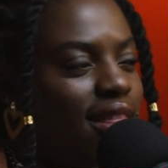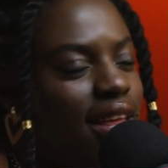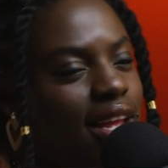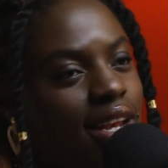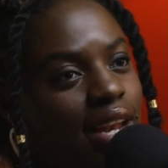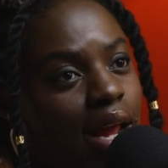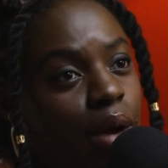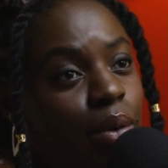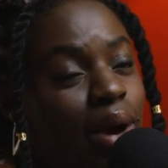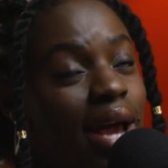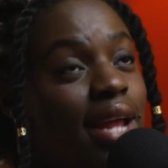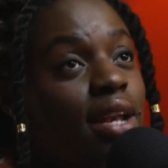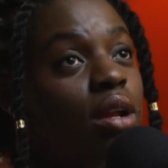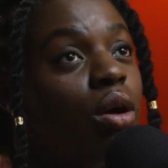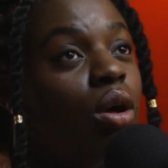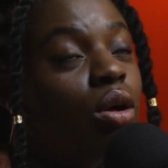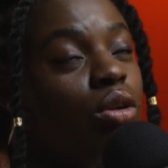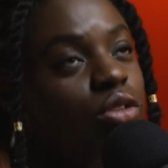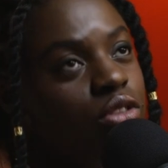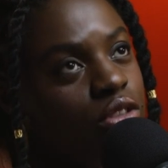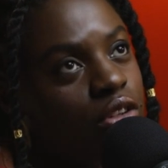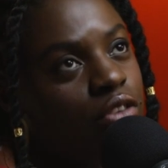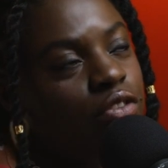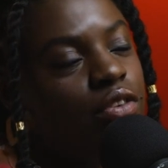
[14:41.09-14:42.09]
Then, and
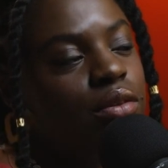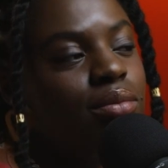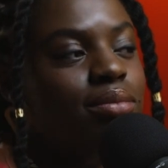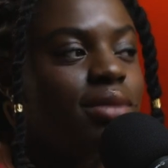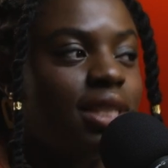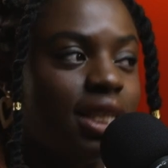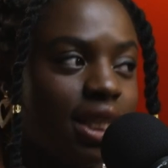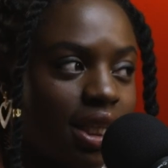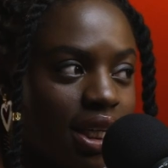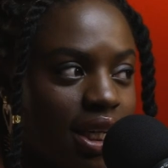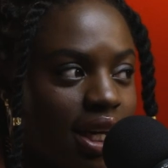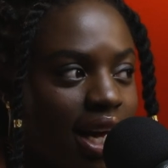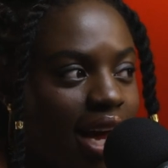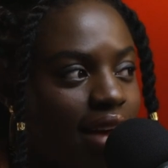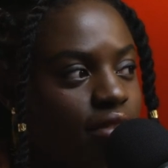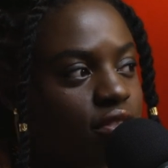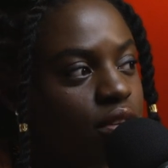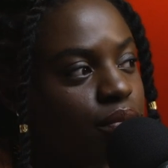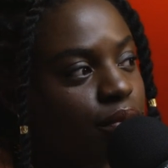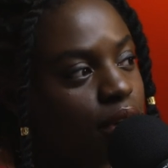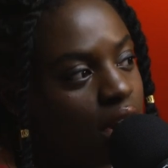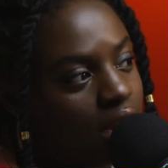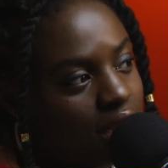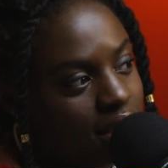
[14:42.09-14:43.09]
also for me, I have
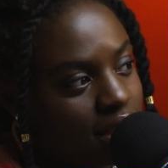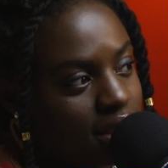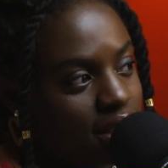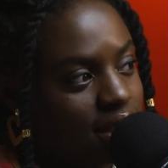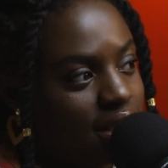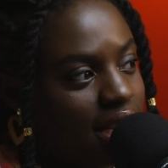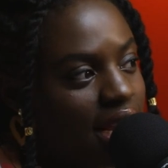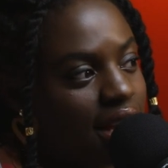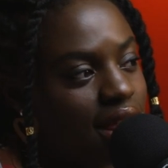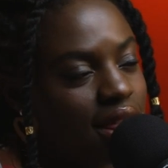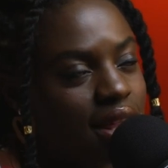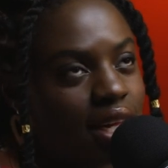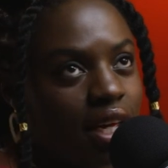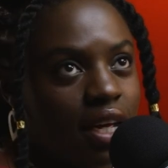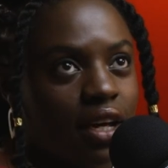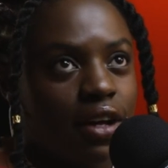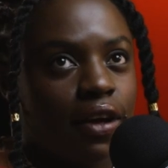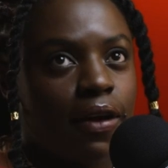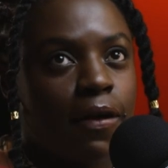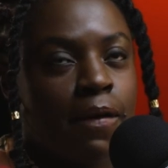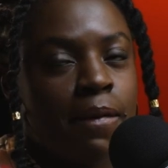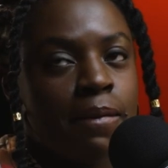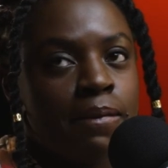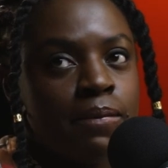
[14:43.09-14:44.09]
to be honest, I
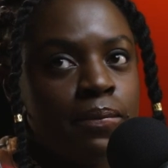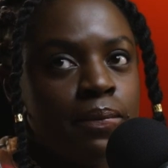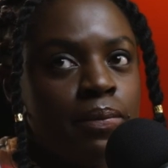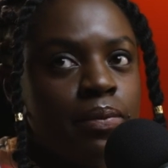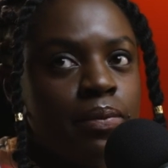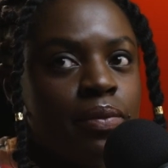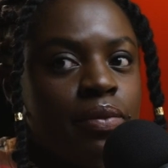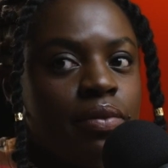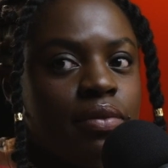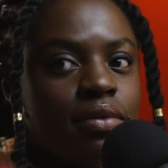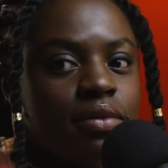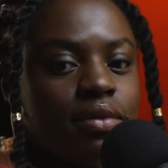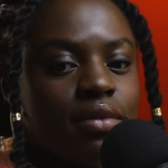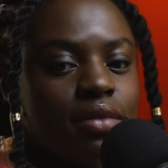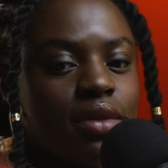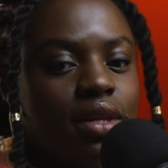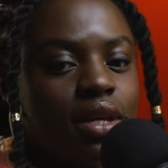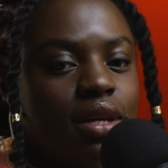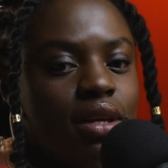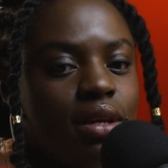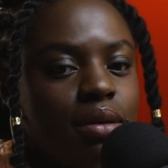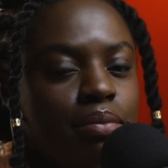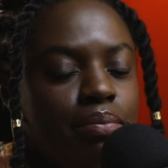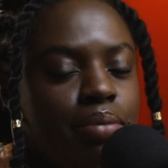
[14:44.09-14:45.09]
think
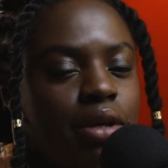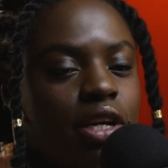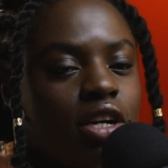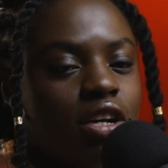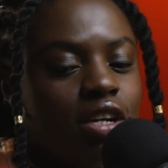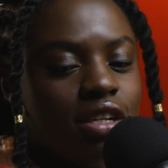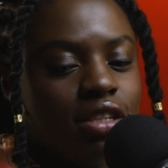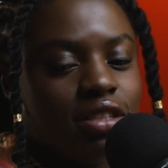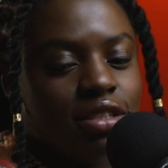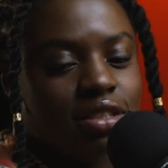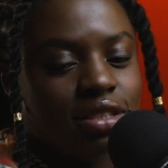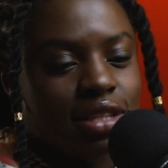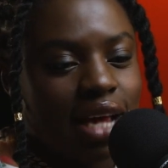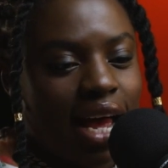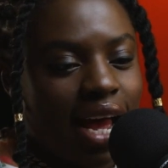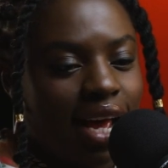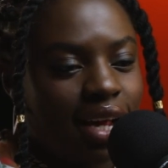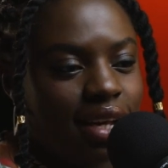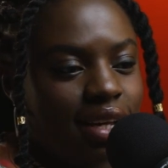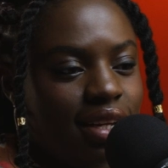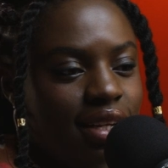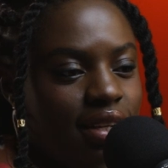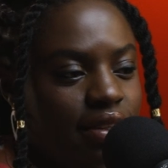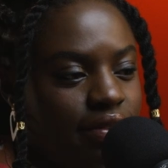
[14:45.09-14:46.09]
because I
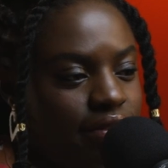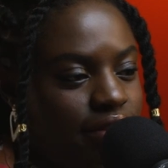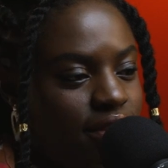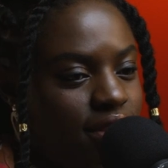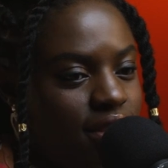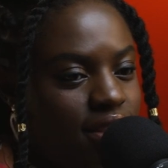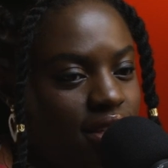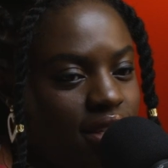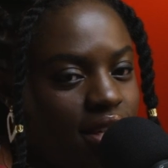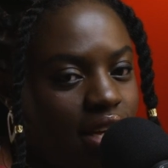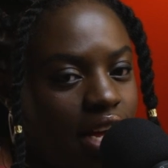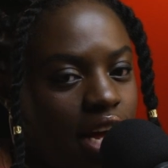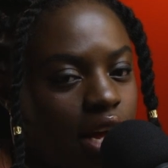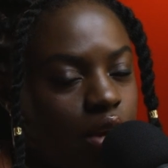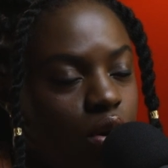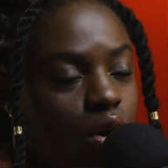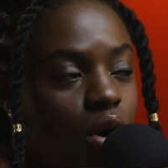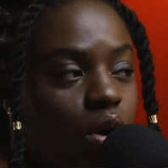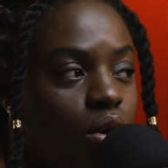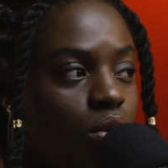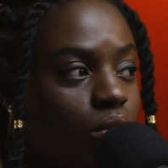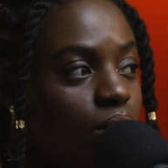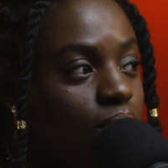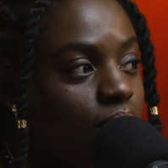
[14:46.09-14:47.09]
lived at
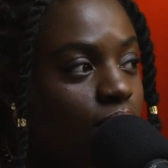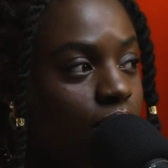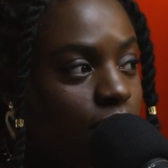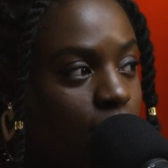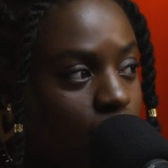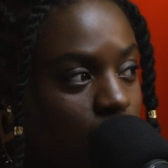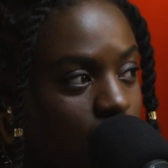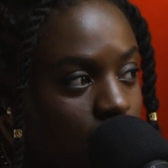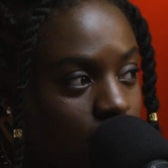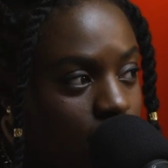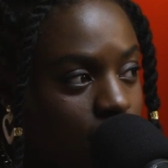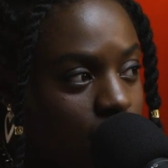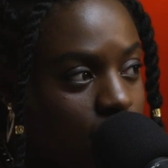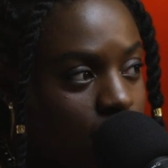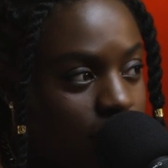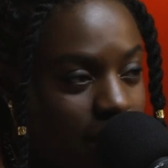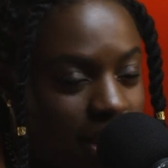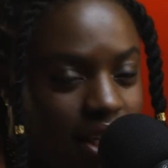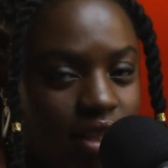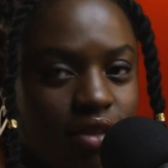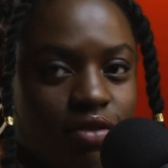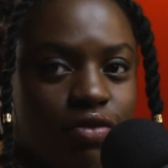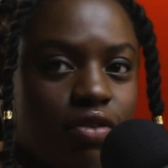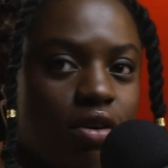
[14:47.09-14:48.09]
home,
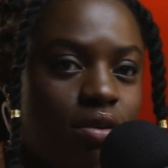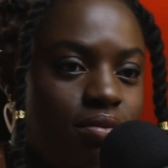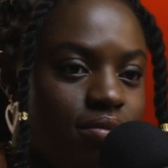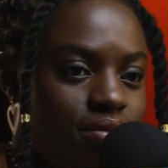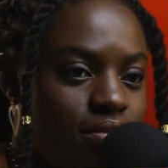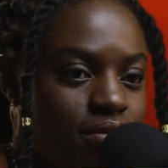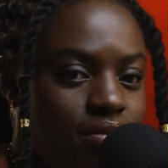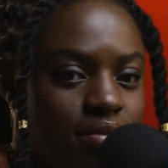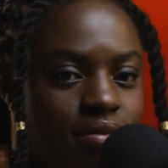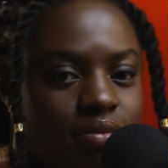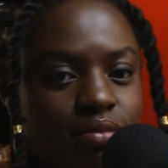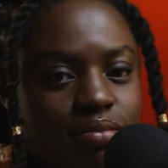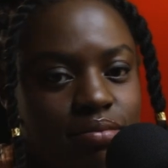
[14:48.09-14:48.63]
right, from